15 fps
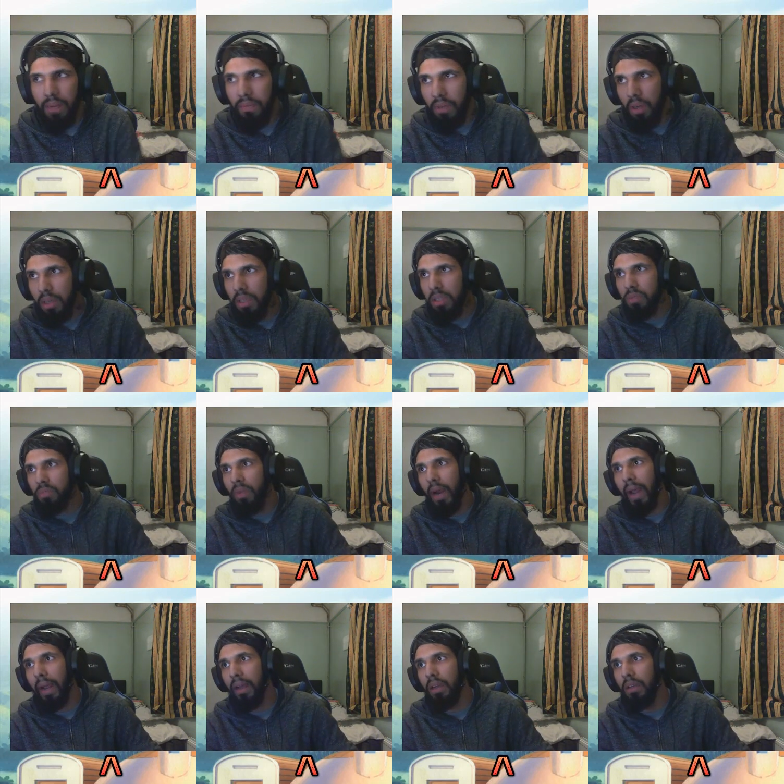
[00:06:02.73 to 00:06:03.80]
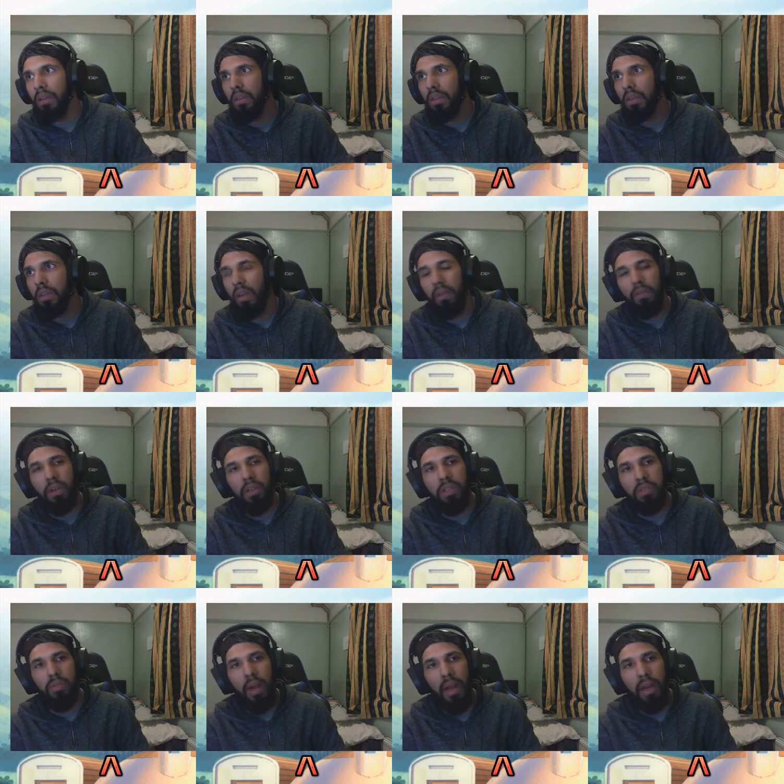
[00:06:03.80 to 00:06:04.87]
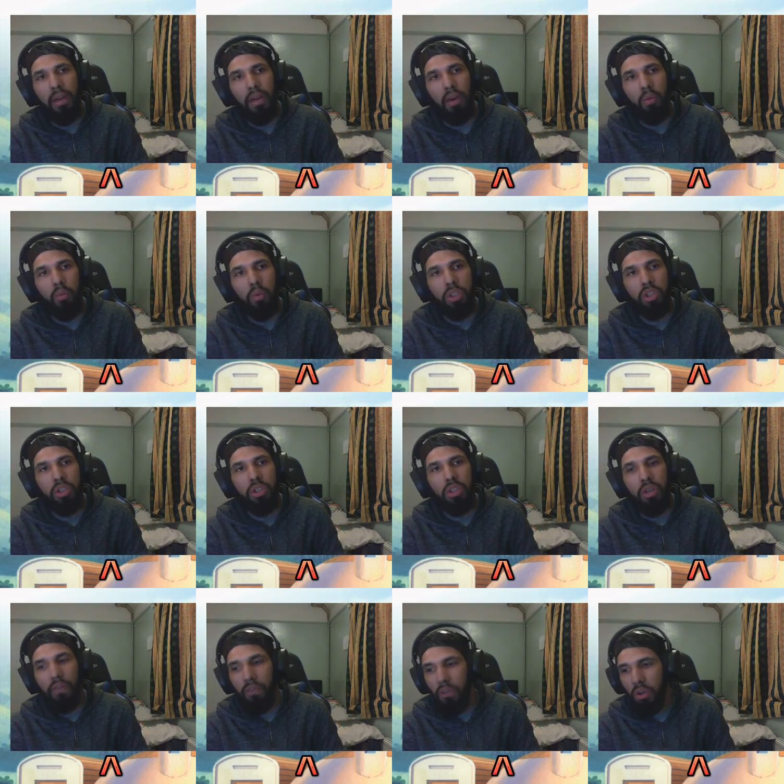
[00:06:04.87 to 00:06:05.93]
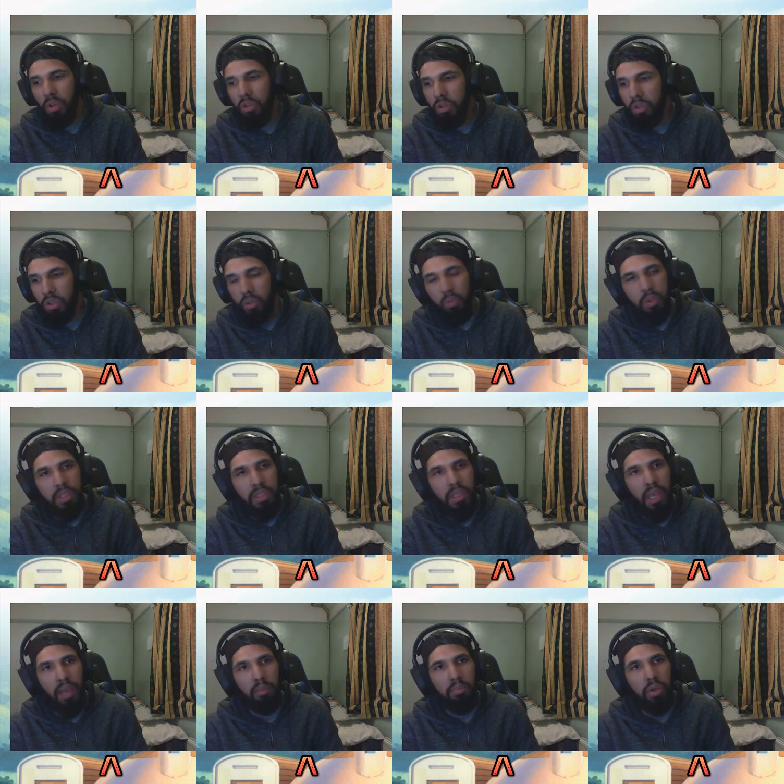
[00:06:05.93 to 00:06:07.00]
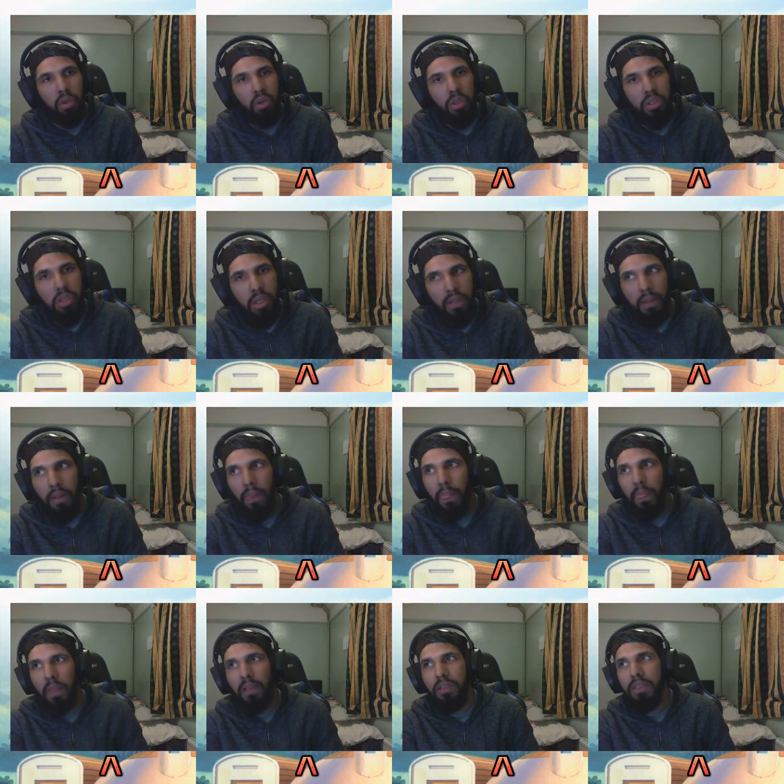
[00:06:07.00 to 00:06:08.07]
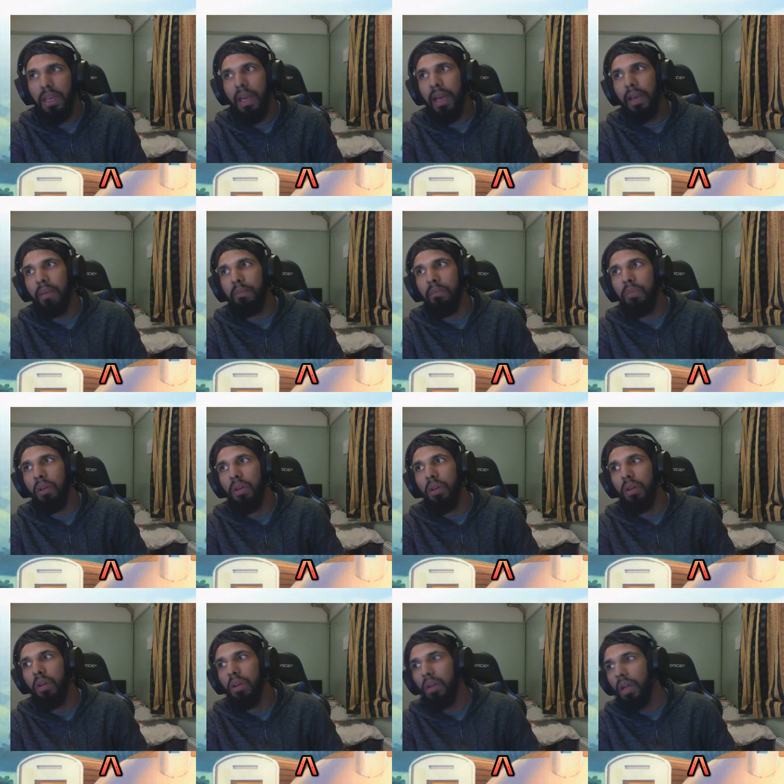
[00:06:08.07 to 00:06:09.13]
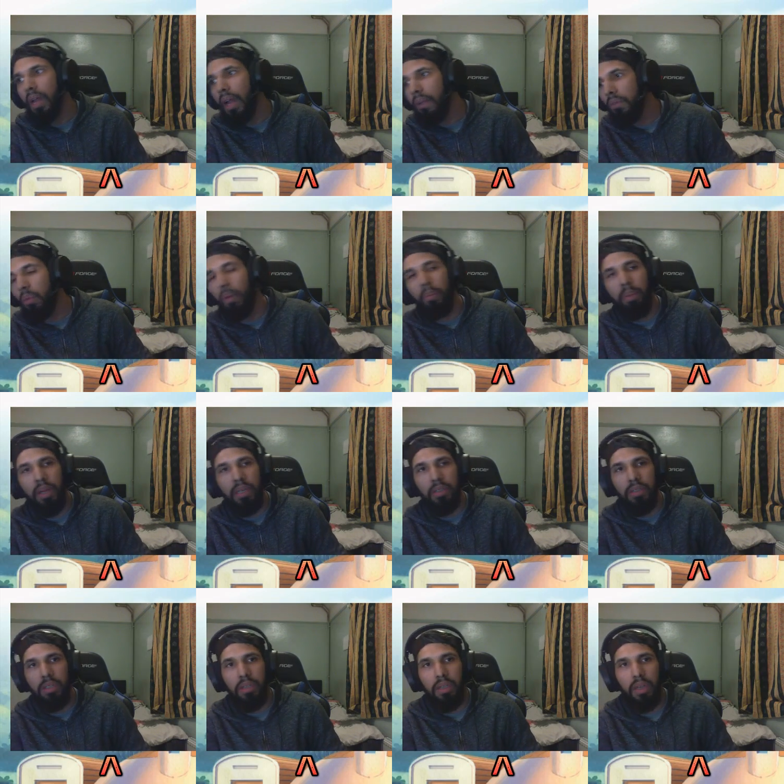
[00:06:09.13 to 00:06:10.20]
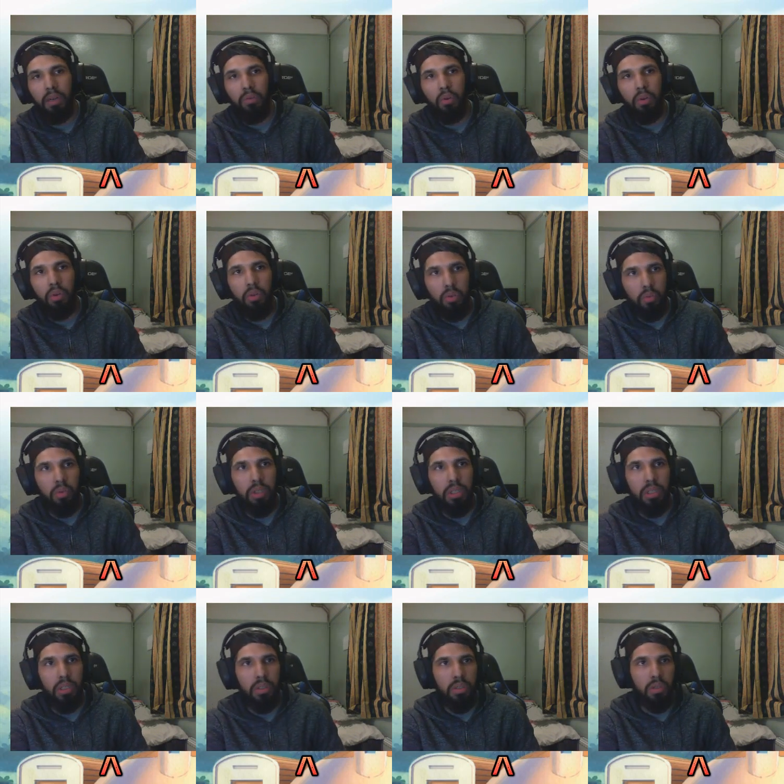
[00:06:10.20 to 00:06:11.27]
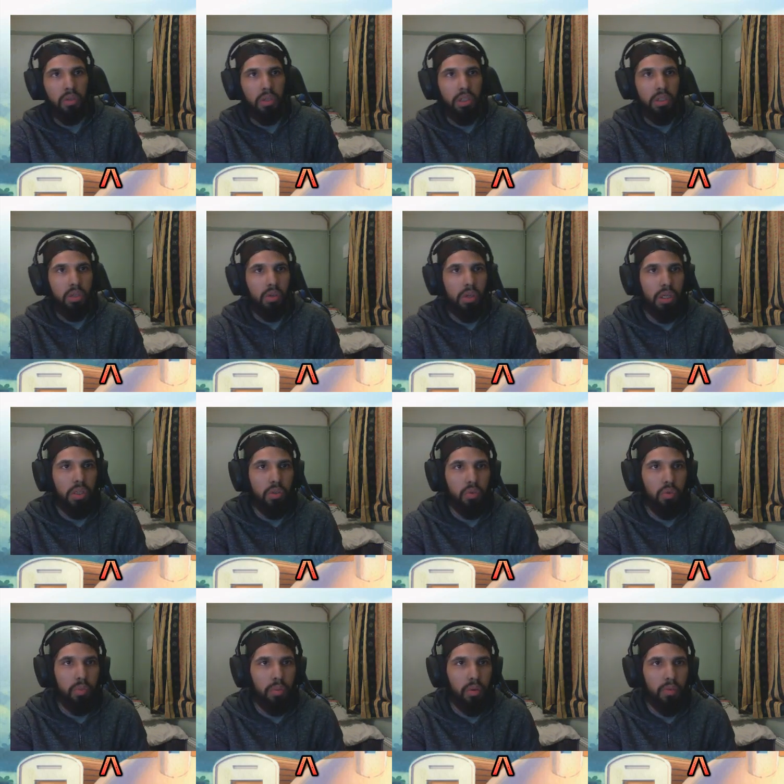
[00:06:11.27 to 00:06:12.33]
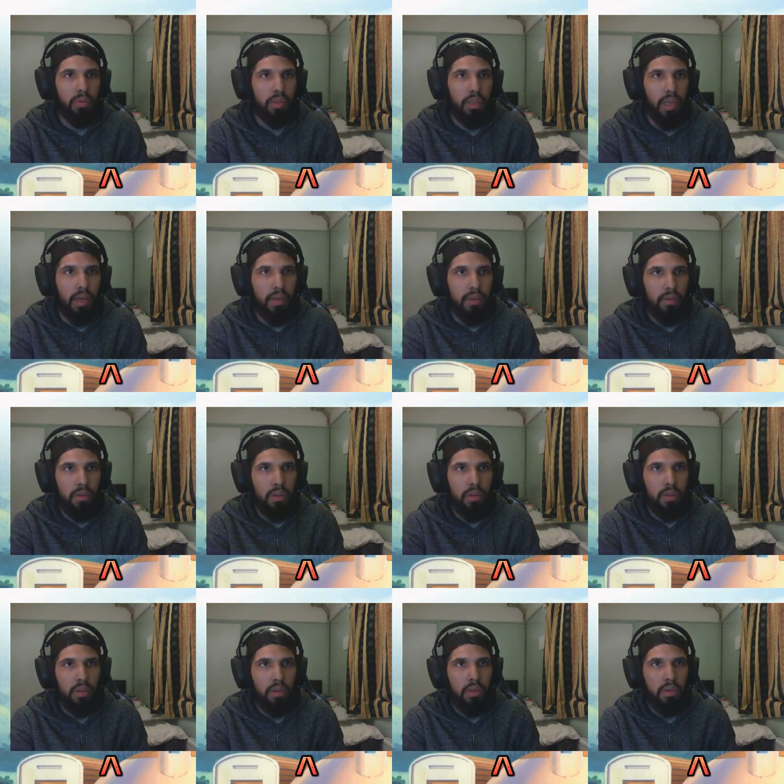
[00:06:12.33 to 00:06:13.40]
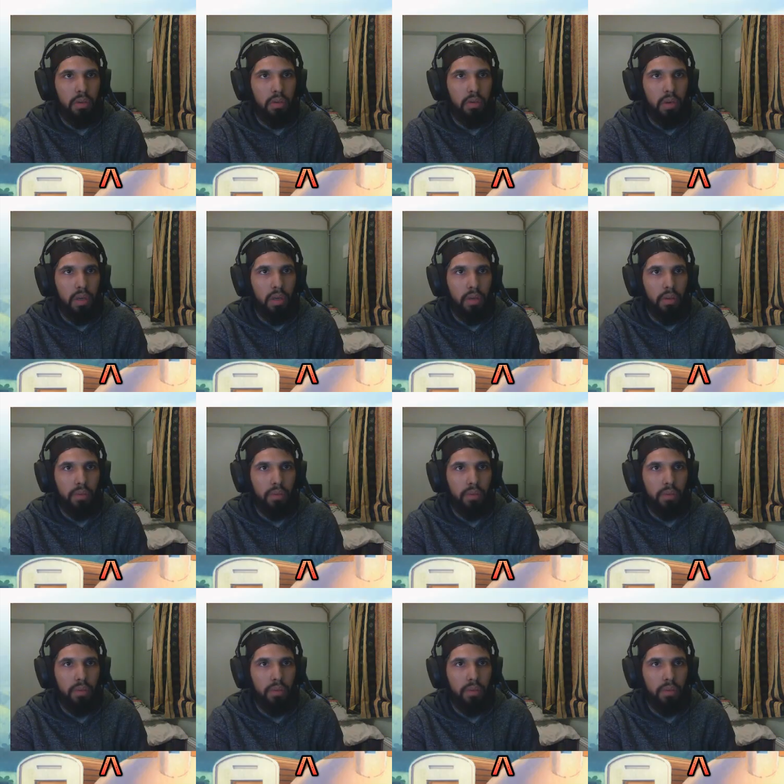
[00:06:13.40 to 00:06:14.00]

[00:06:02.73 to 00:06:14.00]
I've done this right. I've done this right, and uh, we should follow suit with this game because this game, everyone plays it. Everyone knows what it is. So let's go ahead and swap over to that. Right.